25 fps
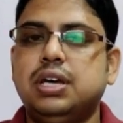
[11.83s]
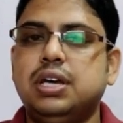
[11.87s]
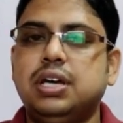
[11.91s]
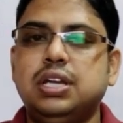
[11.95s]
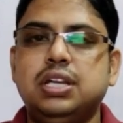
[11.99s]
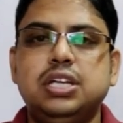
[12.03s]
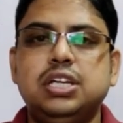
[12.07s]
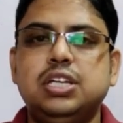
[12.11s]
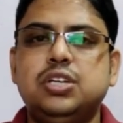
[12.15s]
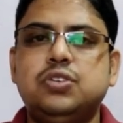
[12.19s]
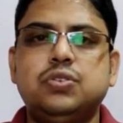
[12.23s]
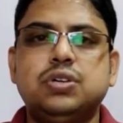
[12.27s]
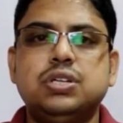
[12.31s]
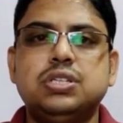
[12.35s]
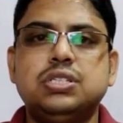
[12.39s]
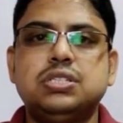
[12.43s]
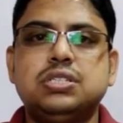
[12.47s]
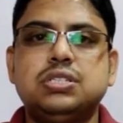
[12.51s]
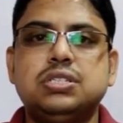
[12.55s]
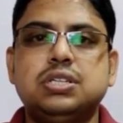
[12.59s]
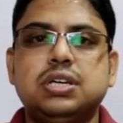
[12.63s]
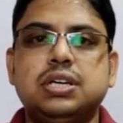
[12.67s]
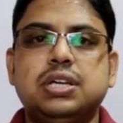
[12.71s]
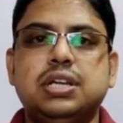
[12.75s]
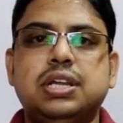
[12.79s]
and it
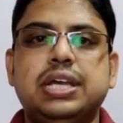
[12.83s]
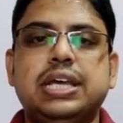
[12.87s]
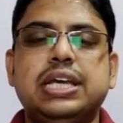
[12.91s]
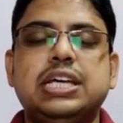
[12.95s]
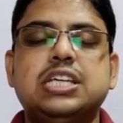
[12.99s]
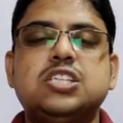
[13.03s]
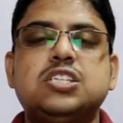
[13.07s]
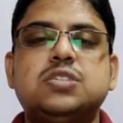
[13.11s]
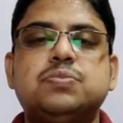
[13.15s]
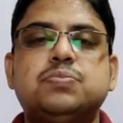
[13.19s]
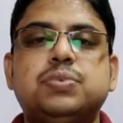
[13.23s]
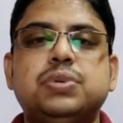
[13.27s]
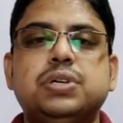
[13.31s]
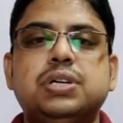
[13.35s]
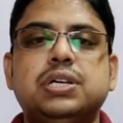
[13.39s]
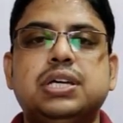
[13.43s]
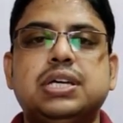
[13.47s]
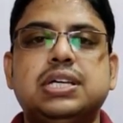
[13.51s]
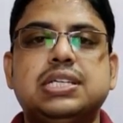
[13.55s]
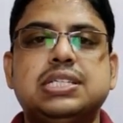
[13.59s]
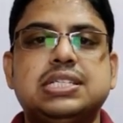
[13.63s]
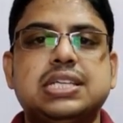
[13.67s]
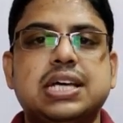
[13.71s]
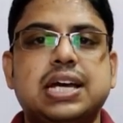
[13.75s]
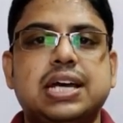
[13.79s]
was an
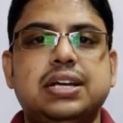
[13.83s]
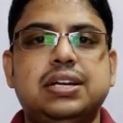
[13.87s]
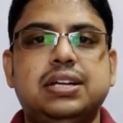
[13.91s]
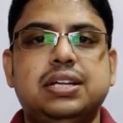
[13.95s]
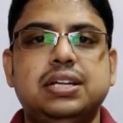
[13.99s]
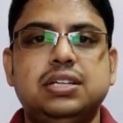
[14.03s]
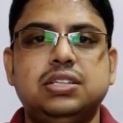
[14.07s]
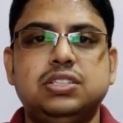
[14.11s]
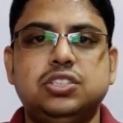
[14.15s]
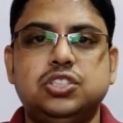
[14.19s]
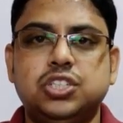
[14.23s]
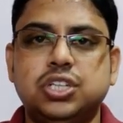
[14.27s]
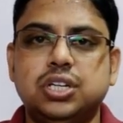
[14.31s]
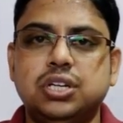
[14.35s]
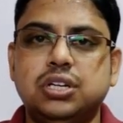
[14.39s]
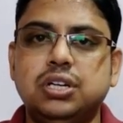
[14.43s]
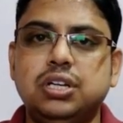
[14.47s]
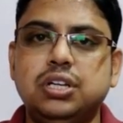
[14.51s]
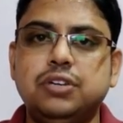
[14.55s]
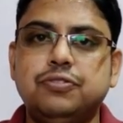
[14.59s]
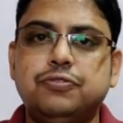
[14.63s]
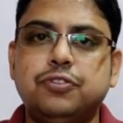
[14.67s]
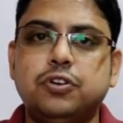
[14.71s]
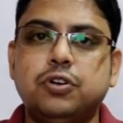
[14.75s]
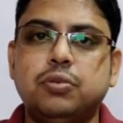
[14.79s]
exciting
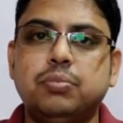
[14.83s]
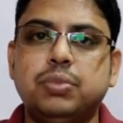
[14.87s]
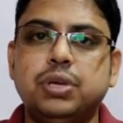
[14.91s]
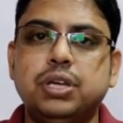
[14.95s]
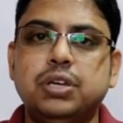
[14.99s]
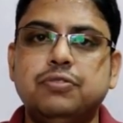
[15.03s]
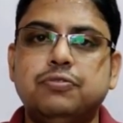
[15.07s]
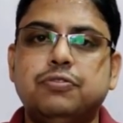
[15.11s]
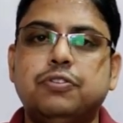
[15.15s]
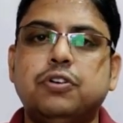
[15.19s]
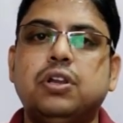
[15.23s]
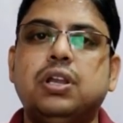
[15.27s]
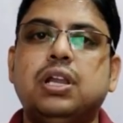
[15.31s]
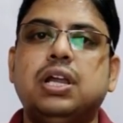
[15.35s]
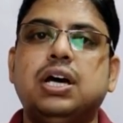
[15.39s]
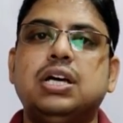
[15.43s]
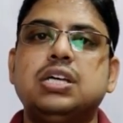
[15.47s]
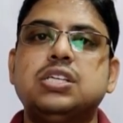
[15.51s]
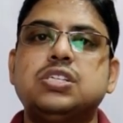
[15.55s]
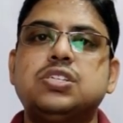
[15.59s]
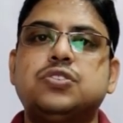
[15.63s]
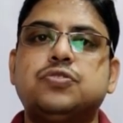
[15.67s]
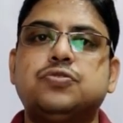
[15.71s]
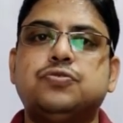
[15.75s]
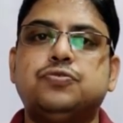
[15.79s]
journey for me for
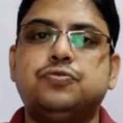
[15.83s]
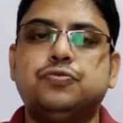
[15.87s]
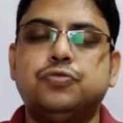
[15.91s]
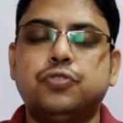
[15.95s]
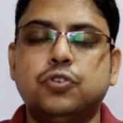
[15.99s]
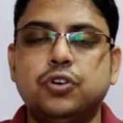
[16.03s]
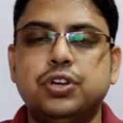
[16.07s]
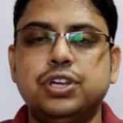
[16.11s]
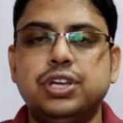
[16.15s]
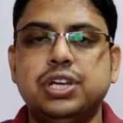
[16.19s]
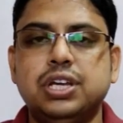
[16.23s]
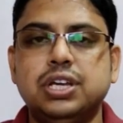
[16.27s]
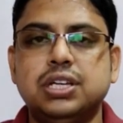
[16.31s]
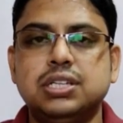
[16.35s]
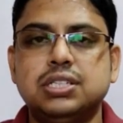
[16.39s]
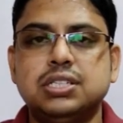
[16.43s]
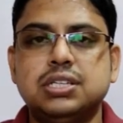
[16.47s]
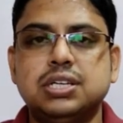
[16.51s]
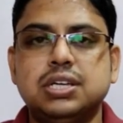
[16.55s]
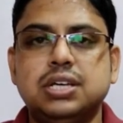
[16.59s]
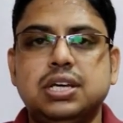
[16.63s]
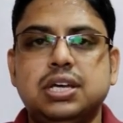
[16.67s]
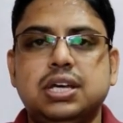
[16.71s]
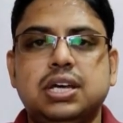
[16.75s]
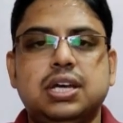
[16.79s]
last 4 years
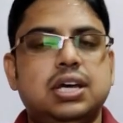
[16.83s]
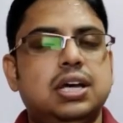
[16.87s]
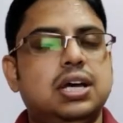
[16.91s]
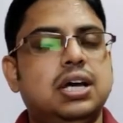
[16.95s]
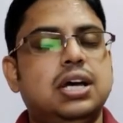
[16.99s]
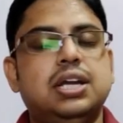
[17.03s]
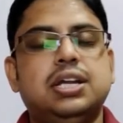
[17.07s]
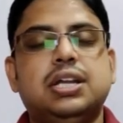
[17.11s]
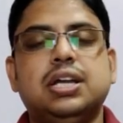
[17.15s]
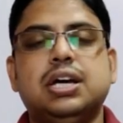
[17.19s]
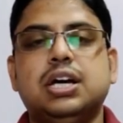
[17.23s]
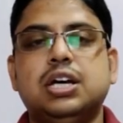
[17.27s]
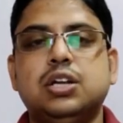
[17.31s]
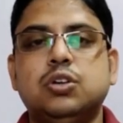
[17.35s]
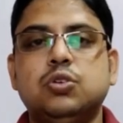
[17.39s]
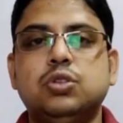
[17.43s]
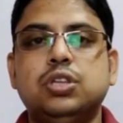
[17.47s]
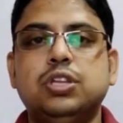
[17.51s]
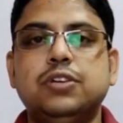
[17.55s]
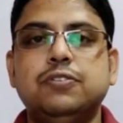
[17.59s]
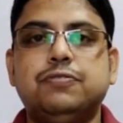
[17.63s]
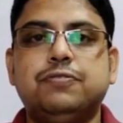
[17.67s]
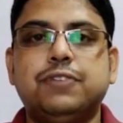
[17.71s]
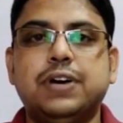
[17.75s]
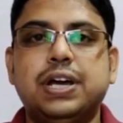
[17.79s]
at
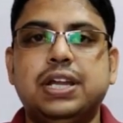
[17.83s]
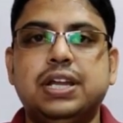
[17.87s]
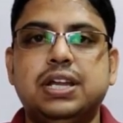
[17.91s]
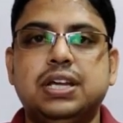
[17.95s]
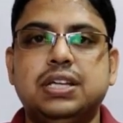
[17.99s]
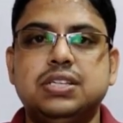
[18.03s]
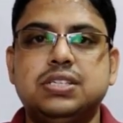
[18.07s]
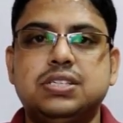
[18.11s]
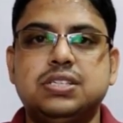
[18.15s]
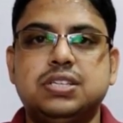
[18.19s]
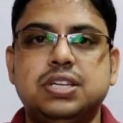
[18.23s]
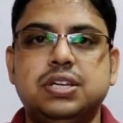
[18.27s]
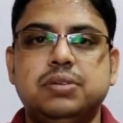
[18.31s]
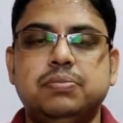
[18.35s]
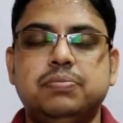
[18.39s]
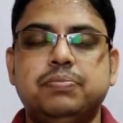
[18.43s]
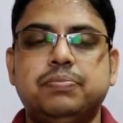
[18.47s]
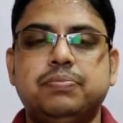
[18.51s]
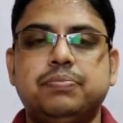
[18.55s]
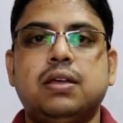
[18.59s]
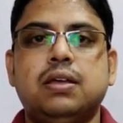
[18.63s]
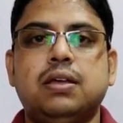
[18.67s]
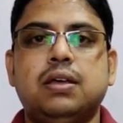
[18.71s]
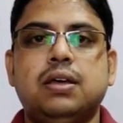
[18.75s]
Anudip finance team.